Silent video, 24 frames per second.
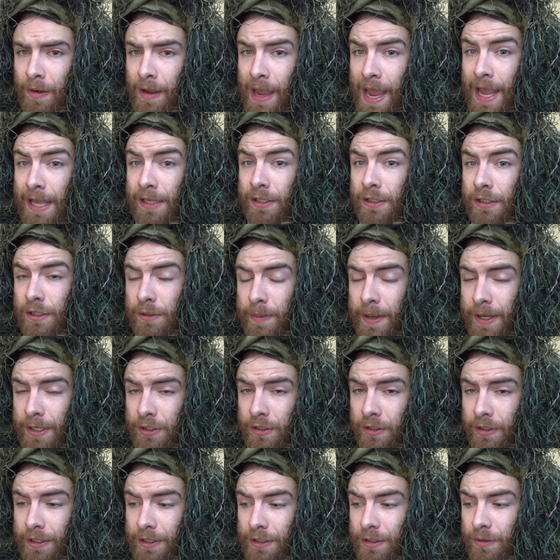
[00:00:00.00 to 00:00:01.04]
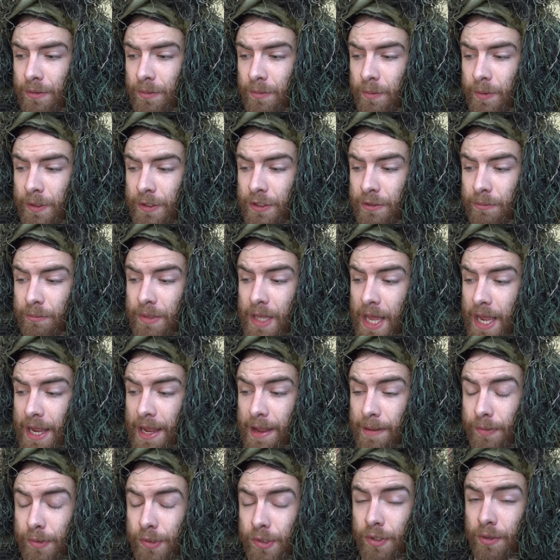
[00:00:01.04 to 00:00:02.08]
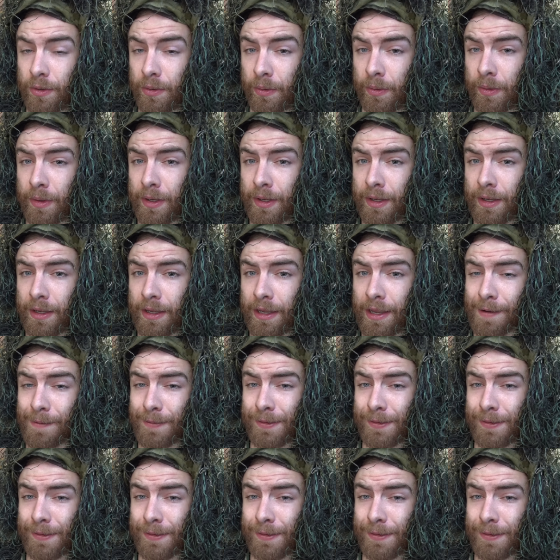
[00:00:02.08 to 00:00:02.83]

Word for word: as a specialist, which in Black Ops 2 it